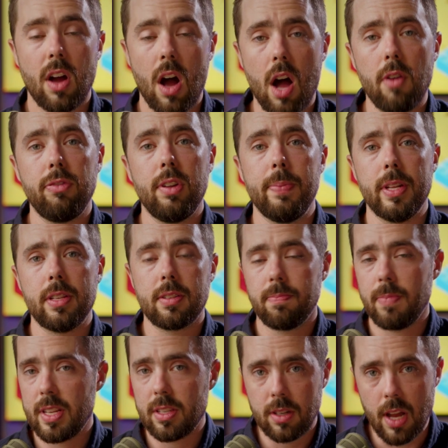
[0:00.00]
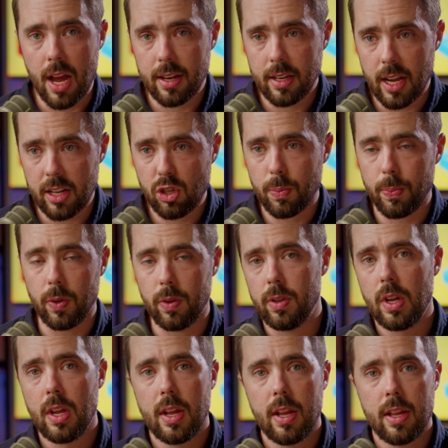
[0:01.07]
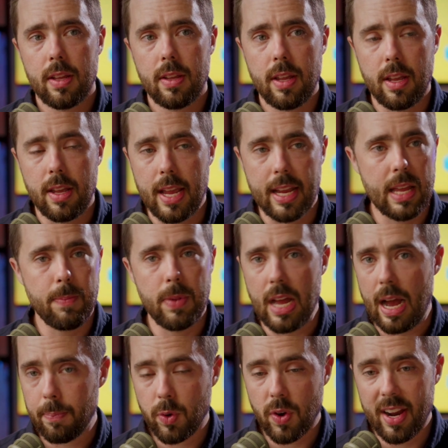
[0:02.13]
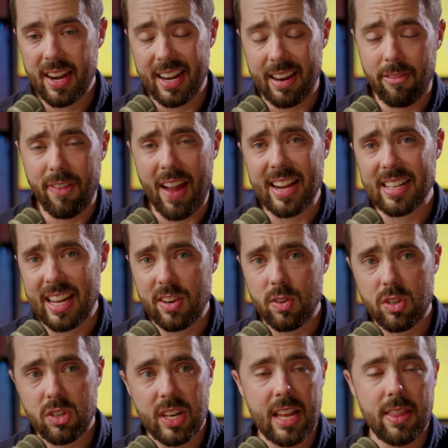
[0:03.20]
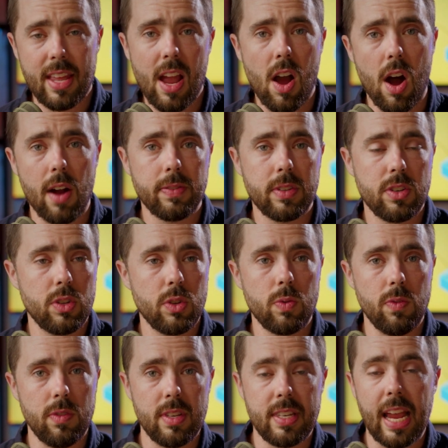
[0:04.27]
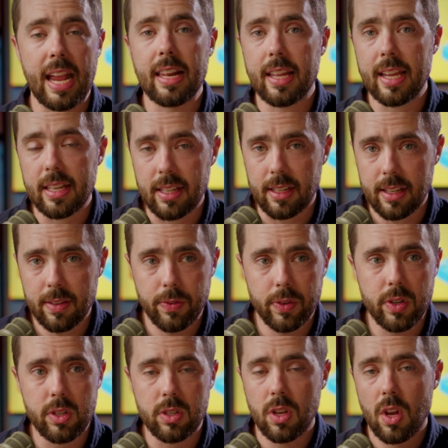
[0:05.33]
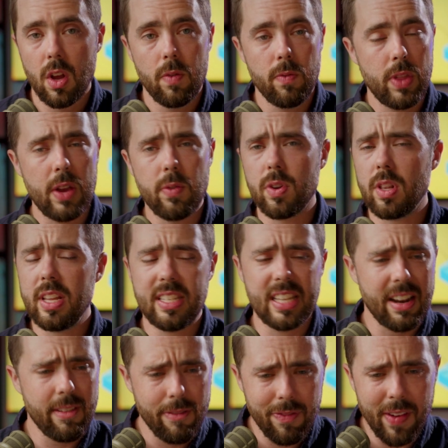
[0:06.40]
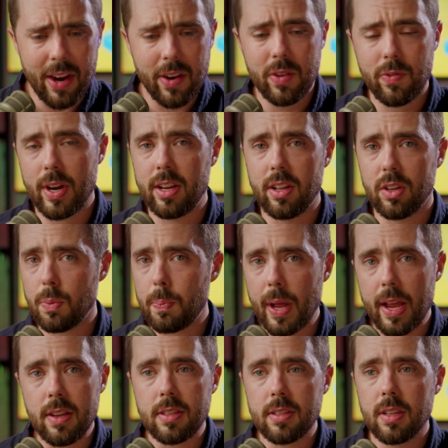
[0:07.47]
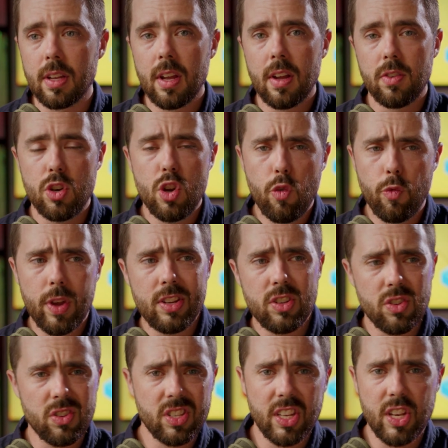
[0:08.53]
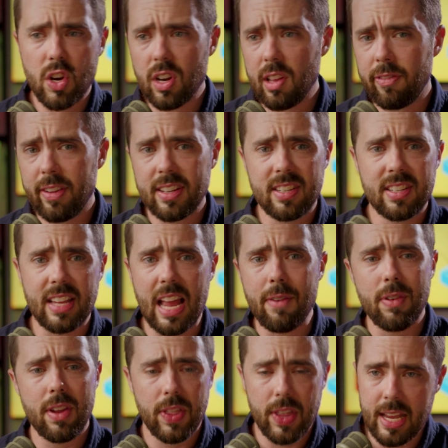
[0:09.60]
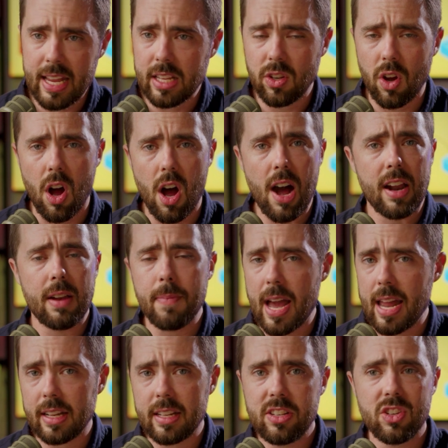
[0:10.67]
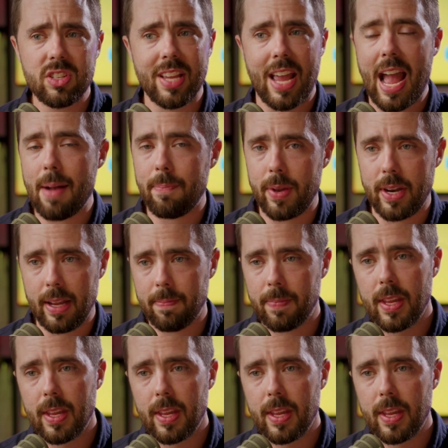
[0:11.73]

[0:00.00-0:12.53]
off limits. It's non-touchable. It can be upgraded. In fact, I understand they often do daily deliveries. They release at a very regular pace. New features, security fixes, everything is automatically just happening.